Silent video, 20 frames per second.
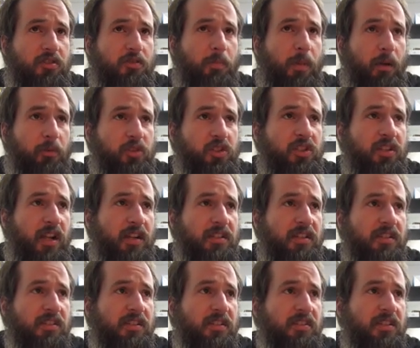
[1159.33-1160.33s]
It was published in
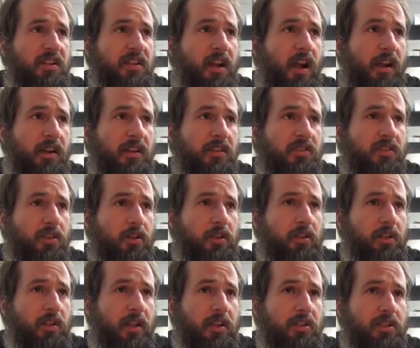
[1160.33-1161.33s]
1969 in
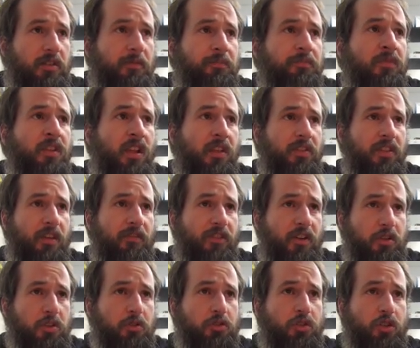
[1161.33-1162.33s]
Circulation, the
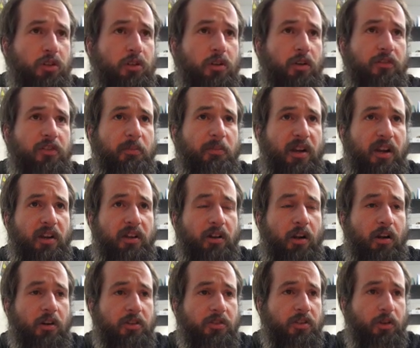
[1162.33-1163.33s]
official journal of the American
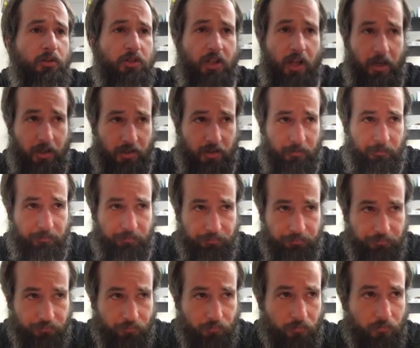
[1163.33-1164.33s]
Heart Association.
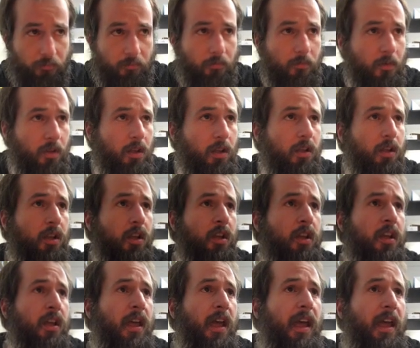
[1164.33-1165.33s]

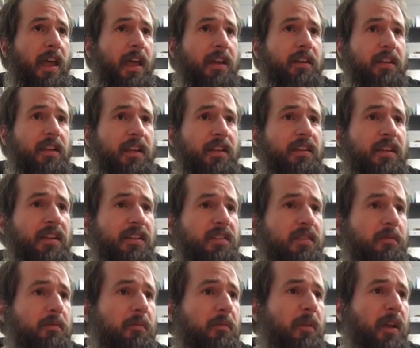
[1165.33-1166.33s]
And in
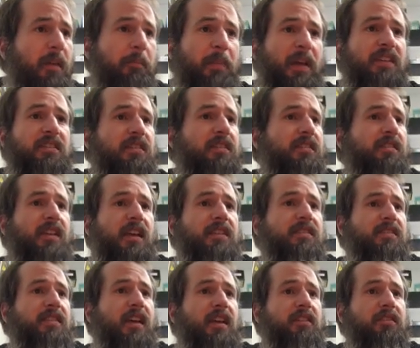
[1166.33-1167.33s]
this, it basically
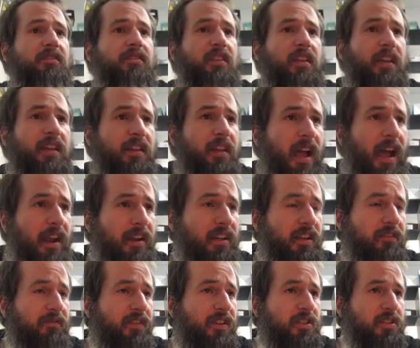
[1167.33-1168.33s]
says that they had a
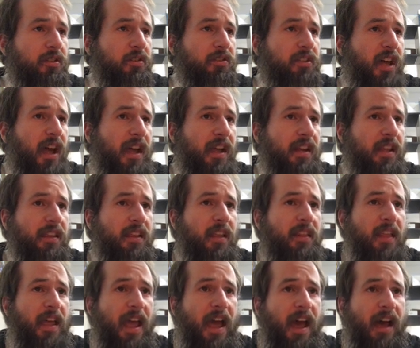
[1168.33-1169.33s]
conventional diet and
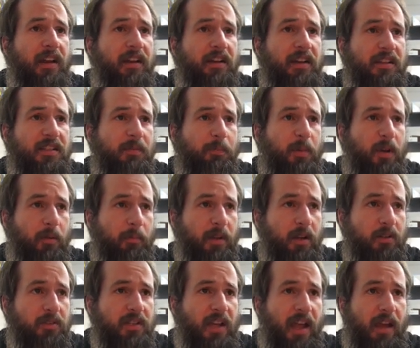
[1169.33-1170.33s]
then they had an
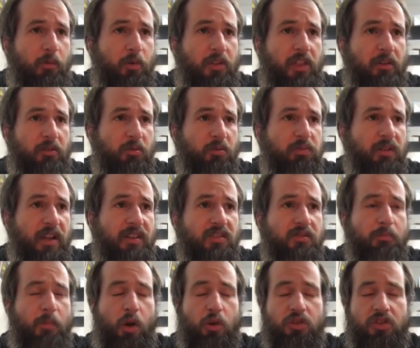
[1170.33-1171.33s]
experimental diet where they
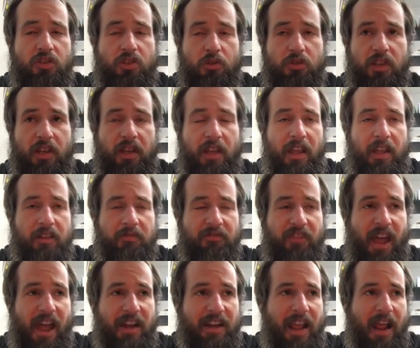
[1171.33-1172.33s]
replaced most of those
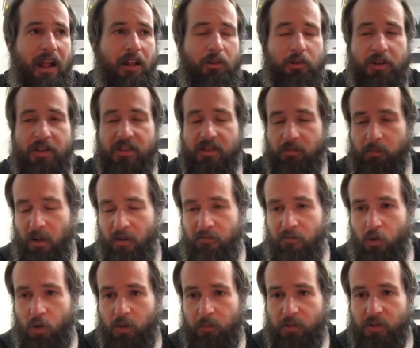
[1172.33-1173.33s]
fat calories.
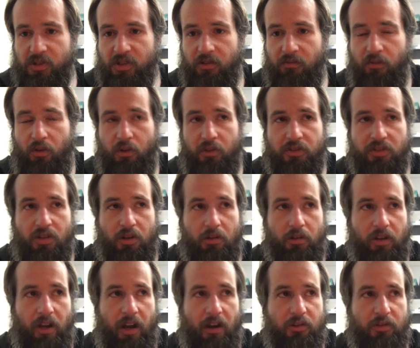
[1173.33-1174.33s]
About 40% of all the
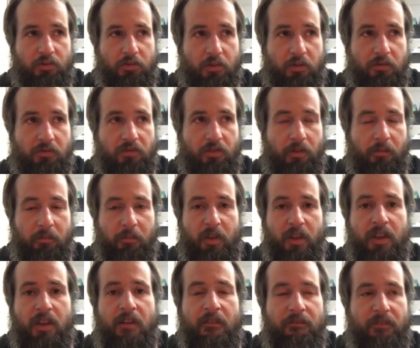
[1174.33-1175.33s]
total calories were from
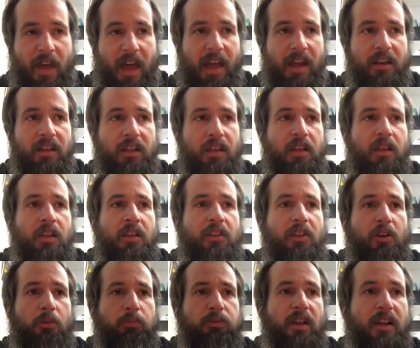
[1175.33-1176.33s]
fat.
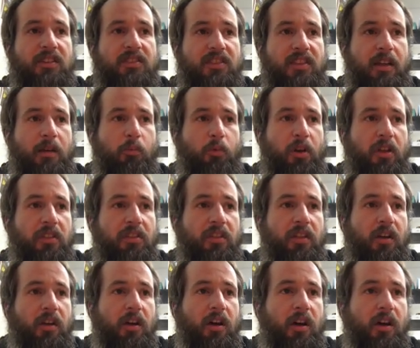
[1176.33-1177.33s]
They replaced them with
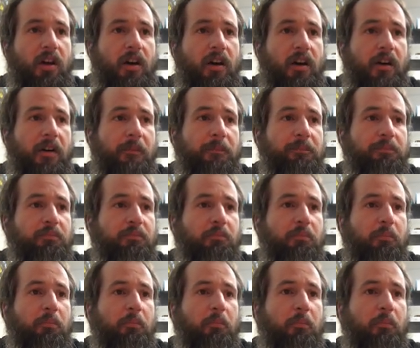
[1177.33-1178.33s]

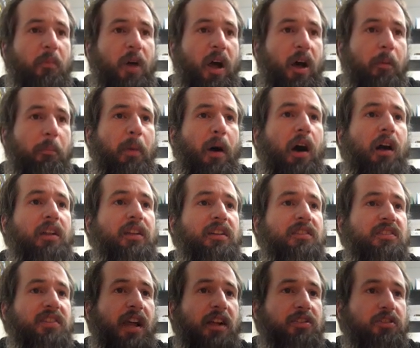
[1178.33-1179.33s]

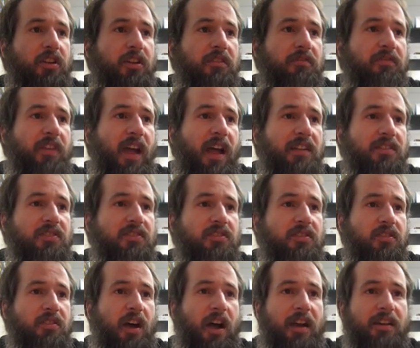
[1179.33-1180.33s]
polyunsaturated fats
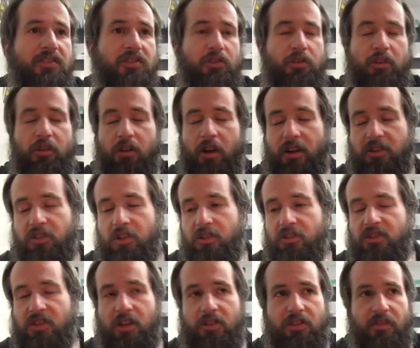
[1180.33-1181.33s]
to the highest degree, or actually
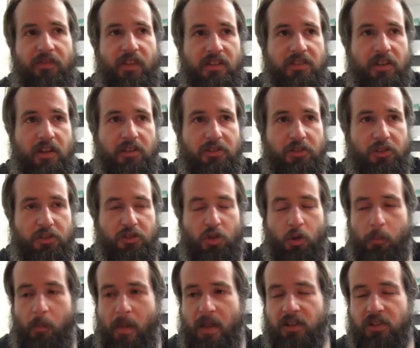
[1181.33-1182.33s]
unsaturated fats to the highest degree,
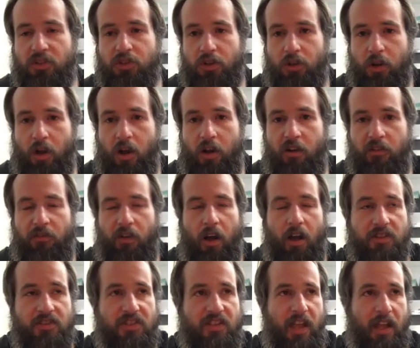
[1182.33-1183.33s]
so a mixture of
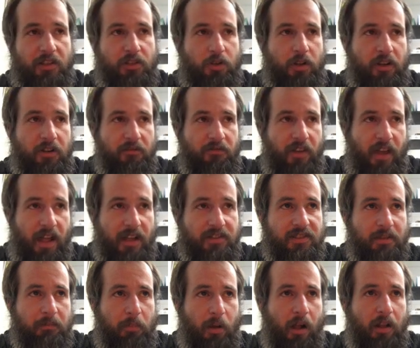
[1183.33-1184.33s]
unsaturated
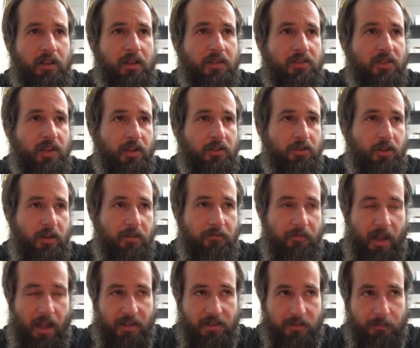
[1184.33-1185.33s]
fats and polyunsaturated
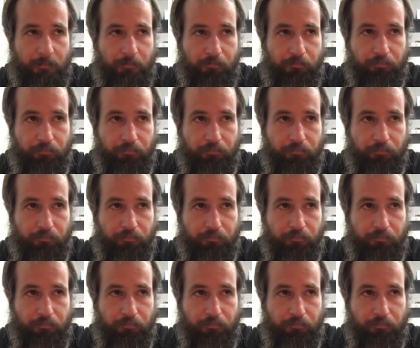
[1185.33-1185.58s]
fats.